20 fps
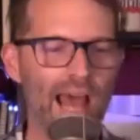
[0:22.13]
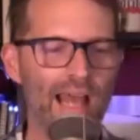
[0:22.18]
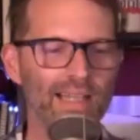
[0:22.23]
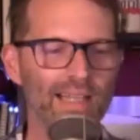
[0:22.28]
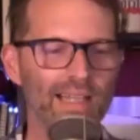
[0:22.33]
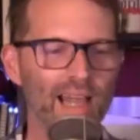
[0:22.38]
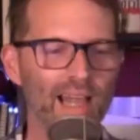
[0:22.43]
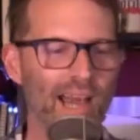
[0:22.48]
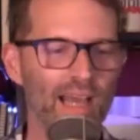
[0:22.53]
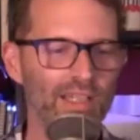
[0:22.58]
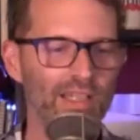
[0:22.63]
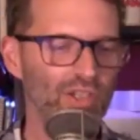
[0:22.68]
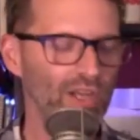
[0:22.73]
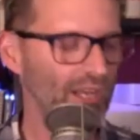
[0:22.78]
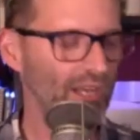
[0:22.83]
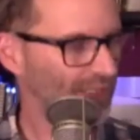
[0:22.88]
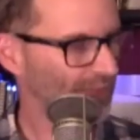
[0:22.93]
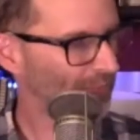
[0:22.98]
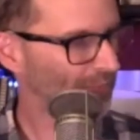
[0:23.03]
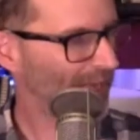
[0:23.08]
I
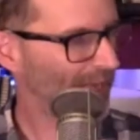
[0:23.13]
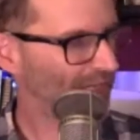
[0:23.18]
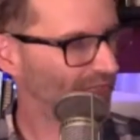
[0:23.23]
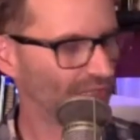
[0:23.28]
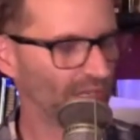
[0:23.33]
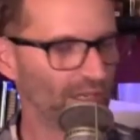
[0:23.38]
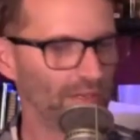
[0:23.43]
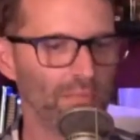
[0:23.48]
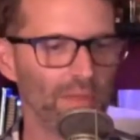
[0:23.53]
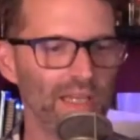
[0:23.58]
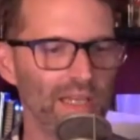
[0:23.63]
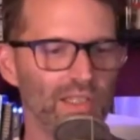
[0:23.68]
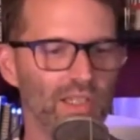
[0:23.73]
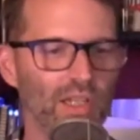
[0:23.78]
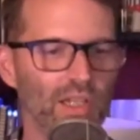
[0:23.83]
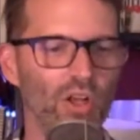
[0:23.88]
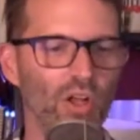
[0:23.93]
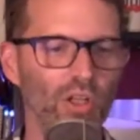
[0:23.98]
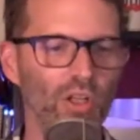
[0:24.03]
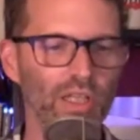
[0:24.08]
just mentioned, Ms.
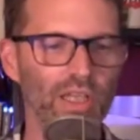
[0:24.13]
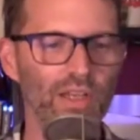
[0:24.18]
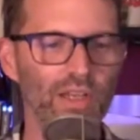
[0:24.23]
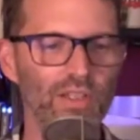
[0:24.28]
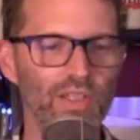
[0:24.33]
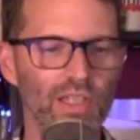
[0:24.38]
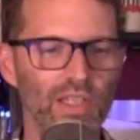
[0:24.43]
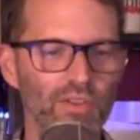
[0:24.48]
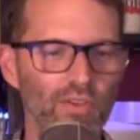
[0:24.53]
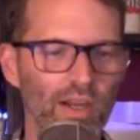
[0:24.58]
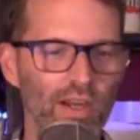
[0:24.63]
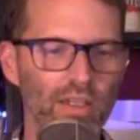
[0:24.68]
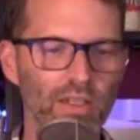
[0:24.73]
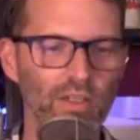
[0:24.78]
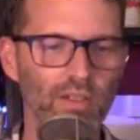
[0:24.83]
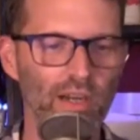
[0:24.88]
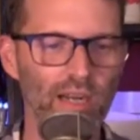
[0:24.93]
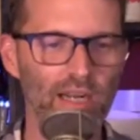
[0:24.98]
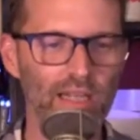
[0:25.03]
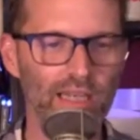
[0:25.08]
Nicole Lee, senior
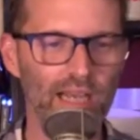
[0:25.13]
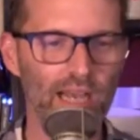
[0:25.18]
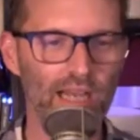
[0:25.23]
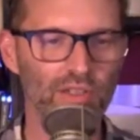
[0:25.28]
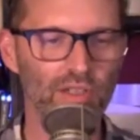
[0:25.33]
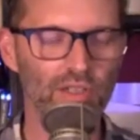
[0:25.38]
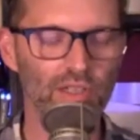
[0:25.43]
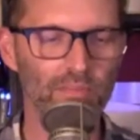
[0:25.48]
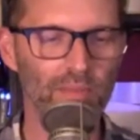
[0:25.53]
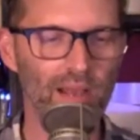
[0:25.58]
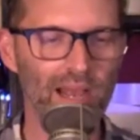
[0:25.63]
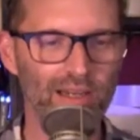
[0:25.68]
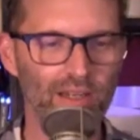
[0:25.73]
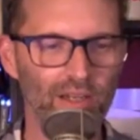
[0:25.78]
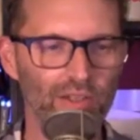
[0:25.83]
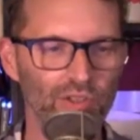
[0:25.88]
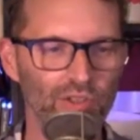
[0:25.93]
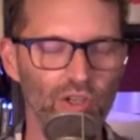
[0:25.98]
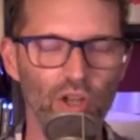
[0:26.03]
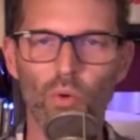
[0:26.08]
editor at Engadget, is back on the
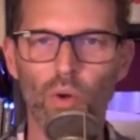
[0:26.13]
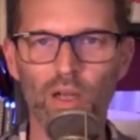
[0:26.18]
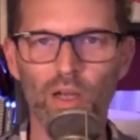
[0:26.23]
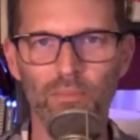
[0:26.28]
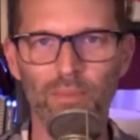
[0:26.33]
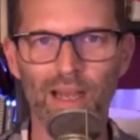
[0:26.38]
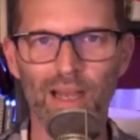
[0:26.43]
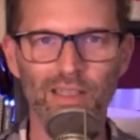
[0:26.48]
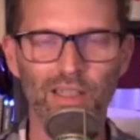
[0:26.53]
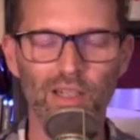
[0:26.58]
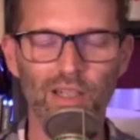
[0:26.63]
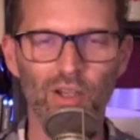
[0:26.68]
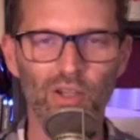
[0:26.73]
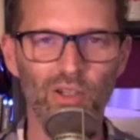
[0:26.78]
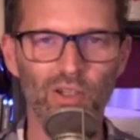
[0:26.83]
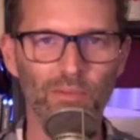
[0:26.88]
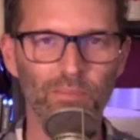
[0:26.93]
show. Welcome back, Nicole.